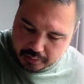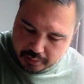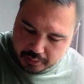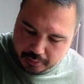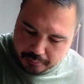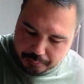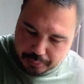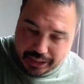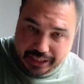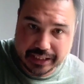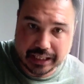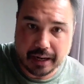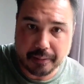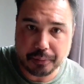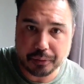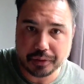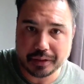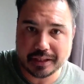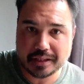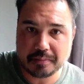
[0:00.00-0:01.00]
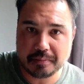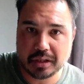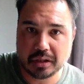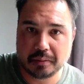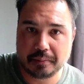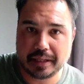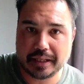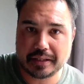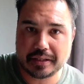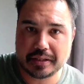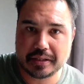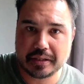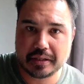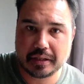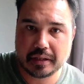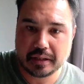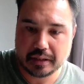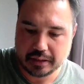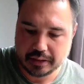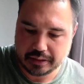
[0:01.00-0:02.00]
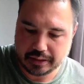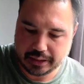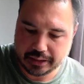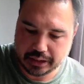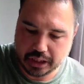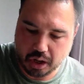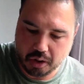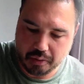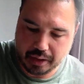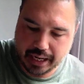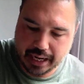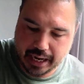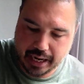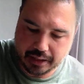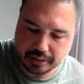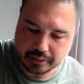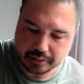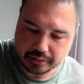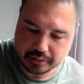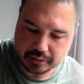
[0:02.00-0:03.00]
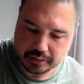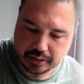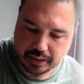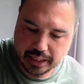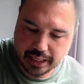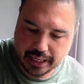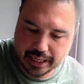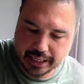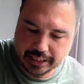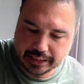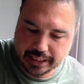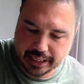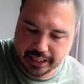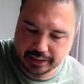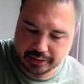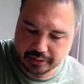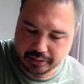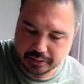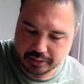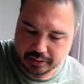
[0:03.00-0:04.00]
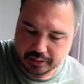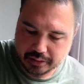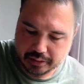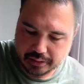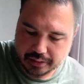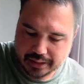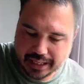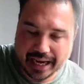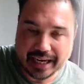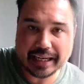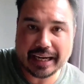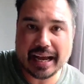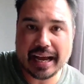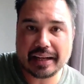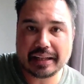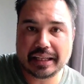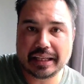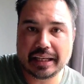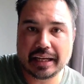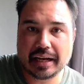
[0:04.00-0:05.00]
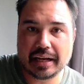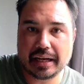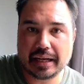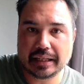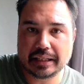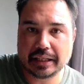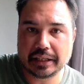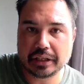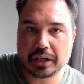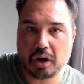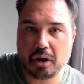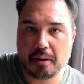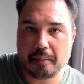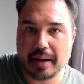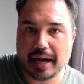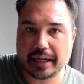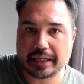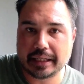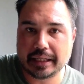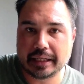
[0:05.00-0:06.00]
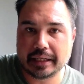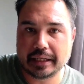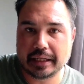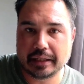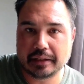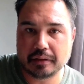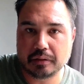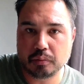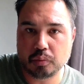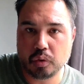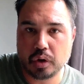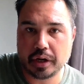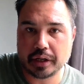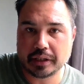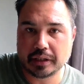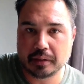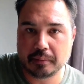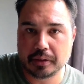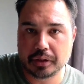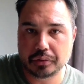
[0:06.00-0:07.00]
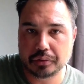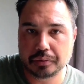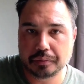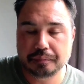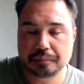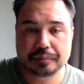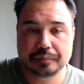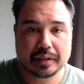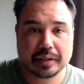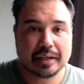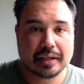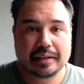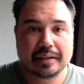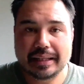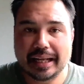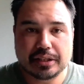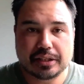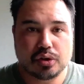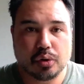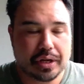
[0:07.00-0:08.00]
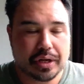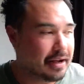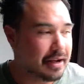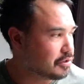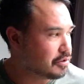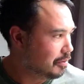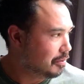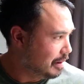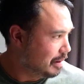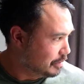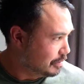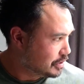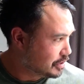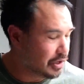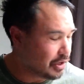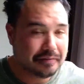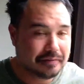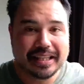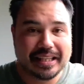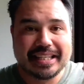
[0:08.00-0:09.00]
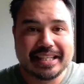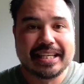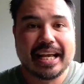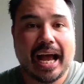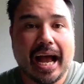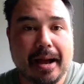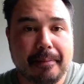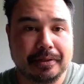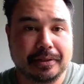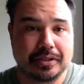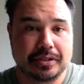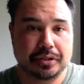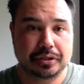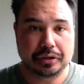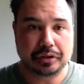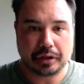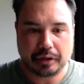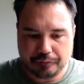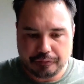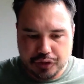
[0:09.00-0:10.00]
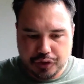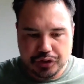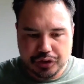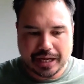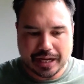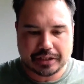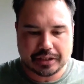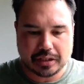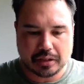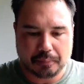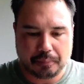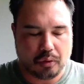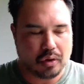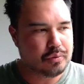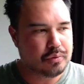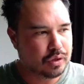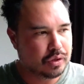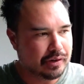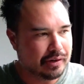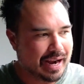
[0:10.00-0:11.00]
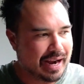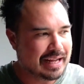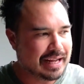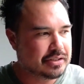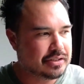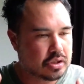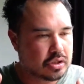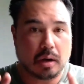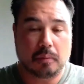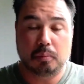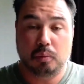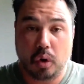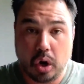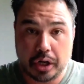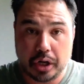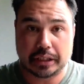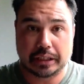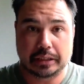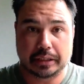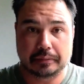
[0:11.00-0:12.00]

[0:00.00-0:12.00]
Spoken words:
picking up all these middle bits, then going out and then hanging out here and then going back in and work in the middle. That's all you have to remember. So if this happens to you, if you get to the point where your ads stop working